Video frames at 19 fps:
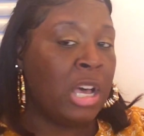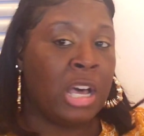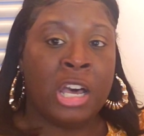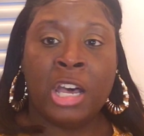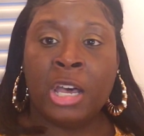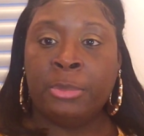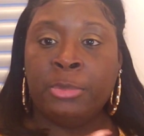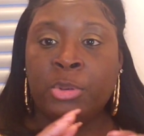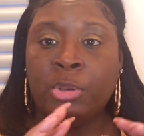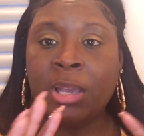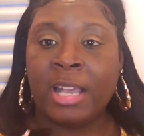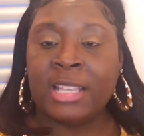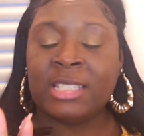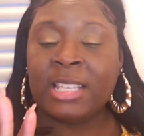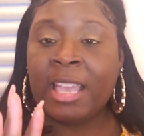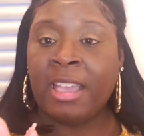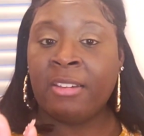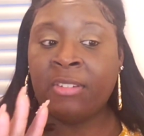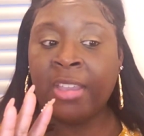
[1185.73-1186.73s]
Um, you
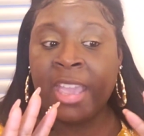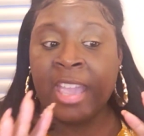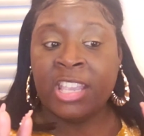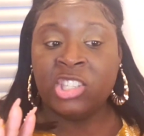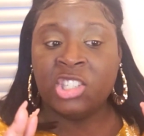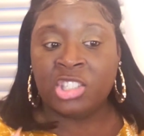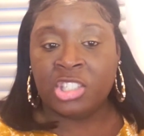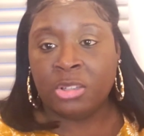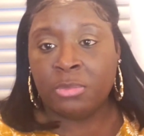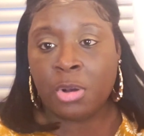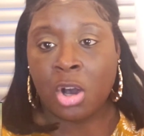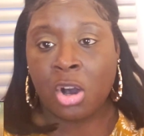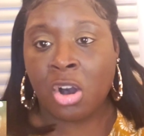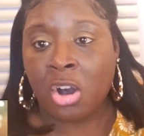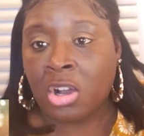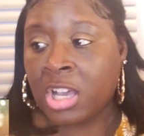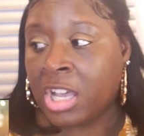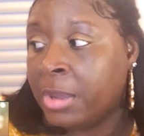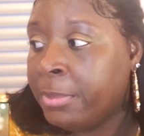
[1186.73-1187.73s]
guys, I have an H&M
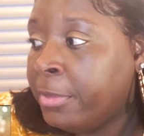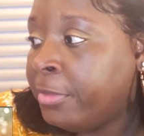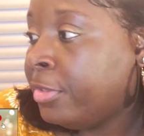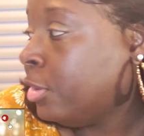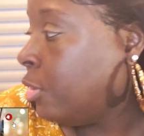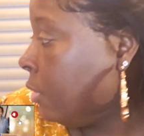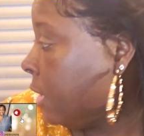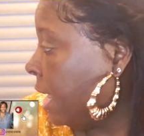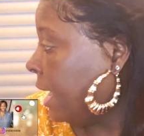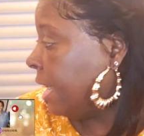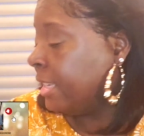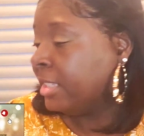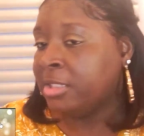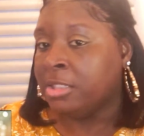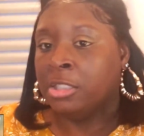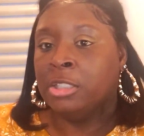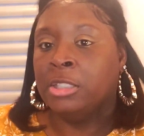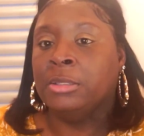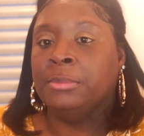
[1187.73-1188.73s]
haul coming for you
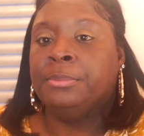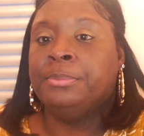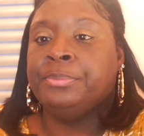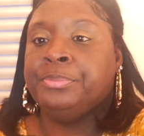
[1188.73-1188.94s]
guys. Look.